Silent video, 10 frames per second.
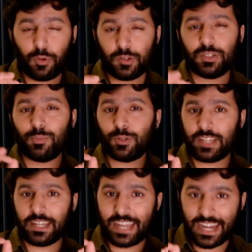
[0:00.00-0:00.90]
course, the most
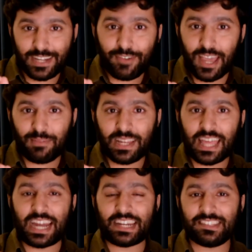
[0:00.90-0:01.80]
identifiable
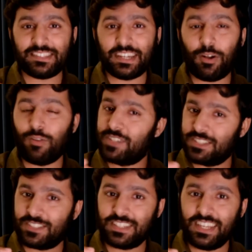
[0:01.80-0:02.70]
characteristic of
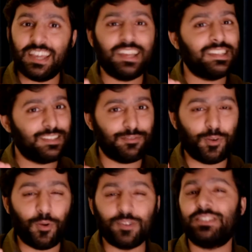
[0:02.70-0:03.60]
this tree is of
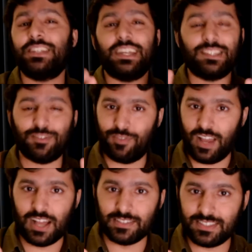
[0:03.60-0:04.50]
course its
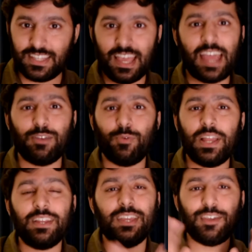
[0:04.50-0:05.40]
flowers. And
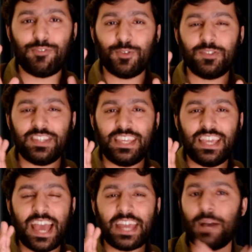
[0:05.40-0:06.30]
well, if you
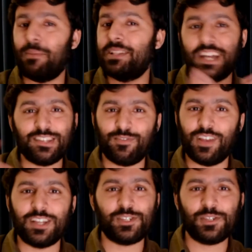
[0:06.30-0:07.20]
see an Amaltas
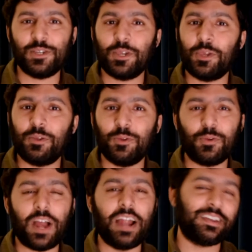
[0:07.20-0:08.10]
flush,
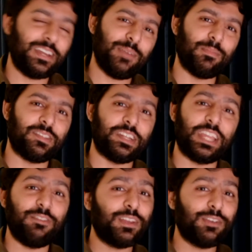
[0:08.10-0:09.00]
you can't really miss it,
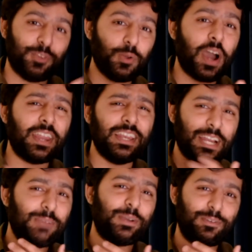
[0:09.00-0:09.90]
even if you are a
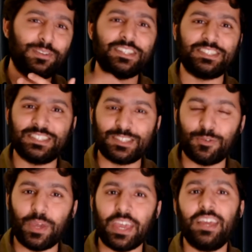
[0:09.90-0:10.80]
little bit of a distance
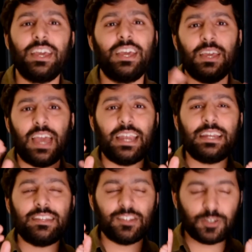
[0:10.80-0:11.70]
away. And
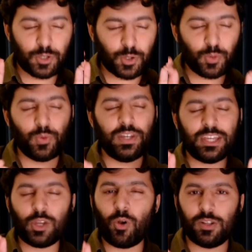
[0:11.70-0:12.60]
it is a
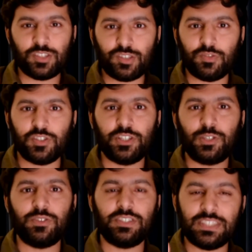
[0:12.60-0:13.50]
truly gorgeous vision
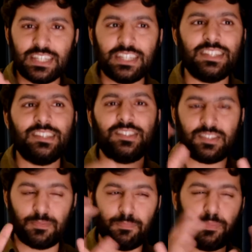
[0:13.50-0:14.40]
to see
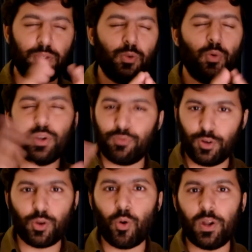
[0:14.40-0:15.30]
these
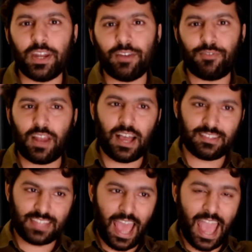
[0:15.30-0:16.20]
beautiful golden
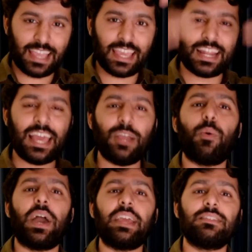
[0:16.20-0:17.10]
flowers hanging like
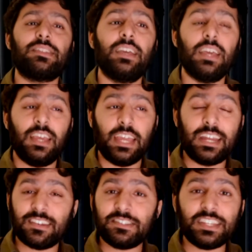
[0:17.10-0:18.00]
vines.
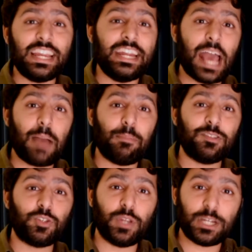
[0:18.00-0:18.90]
Interestingly, it
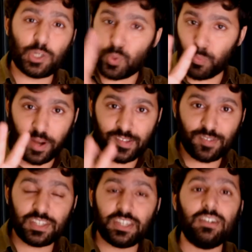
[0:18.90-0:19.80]
happens during two points
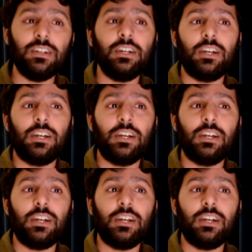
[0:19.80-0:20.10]
of the year,